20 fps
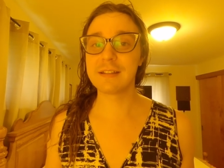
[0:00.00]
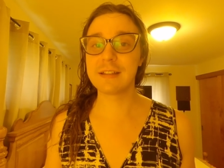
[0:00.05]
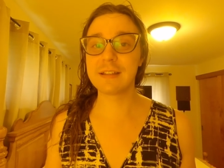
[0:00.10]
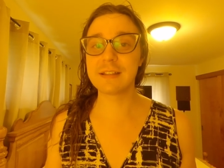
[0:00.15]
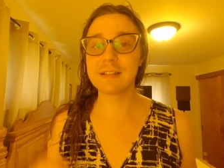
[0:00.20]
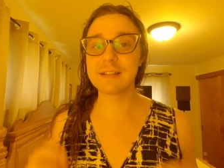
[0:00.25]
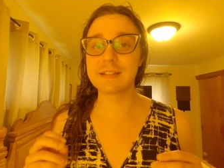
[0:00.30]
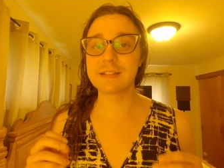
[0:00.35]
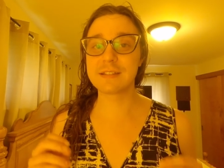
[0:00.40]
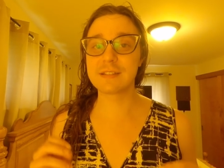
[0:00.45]

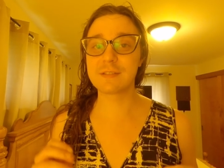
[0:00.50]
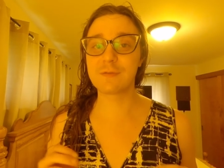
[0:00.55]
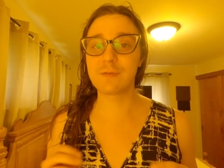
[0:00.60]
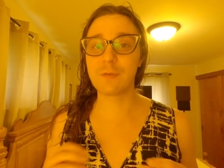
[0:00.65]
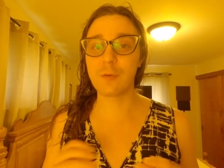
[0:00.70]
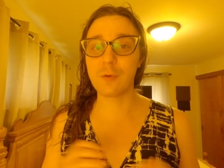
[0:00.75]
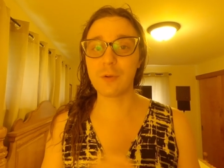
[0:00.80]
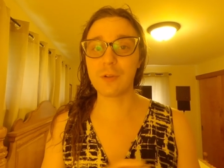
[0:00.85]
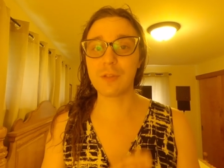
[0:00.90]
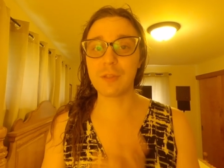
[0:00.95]
is
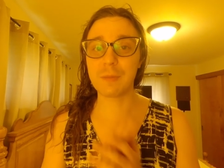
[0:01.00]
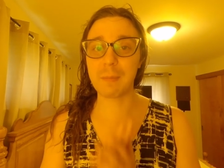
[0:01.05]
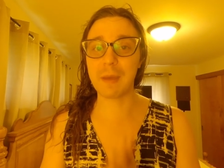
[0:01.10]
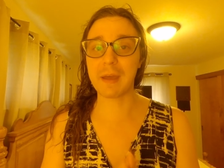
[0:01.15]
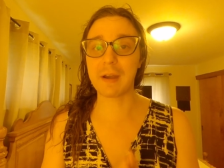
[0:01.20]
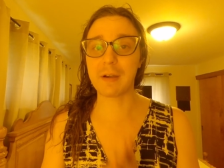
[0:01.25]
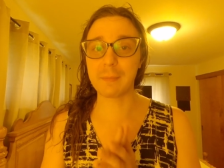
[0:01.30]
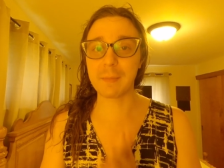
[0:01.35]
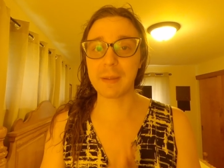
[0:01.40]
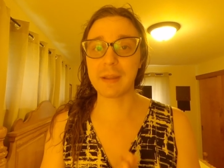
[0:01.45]
for the
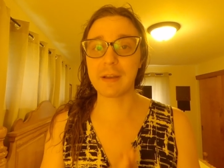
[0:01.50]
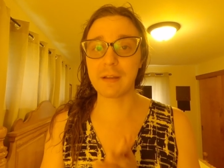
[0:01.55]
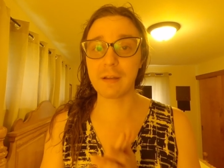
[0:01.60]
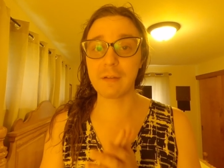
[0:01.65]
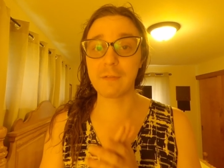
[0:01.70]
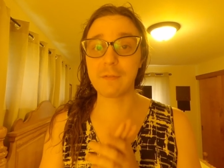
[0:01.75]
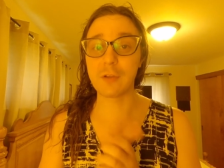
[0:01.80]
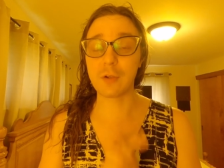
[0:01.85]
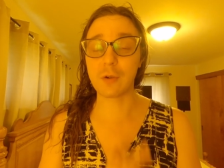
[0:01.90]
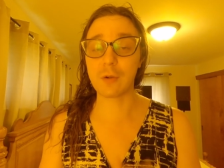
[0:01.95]
betterment
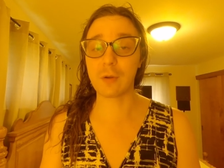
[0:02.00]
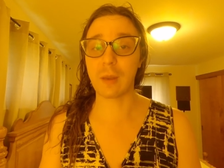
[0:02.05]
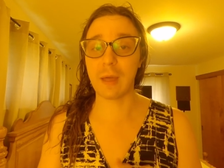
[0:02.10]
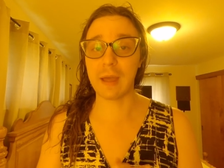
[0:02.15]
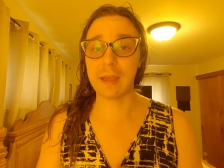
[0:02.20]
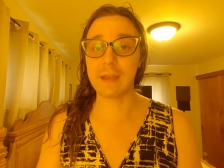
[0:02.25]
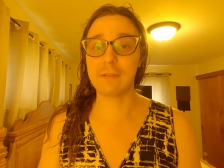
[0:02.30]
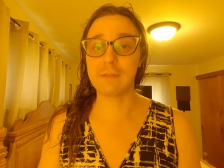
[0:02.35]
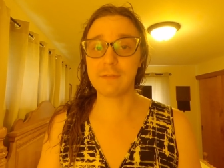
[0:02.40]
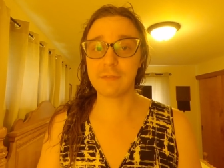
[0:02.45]
of your
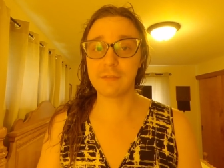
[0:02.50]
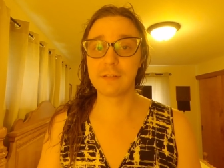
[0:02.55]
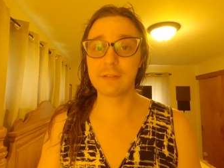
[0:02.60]
life.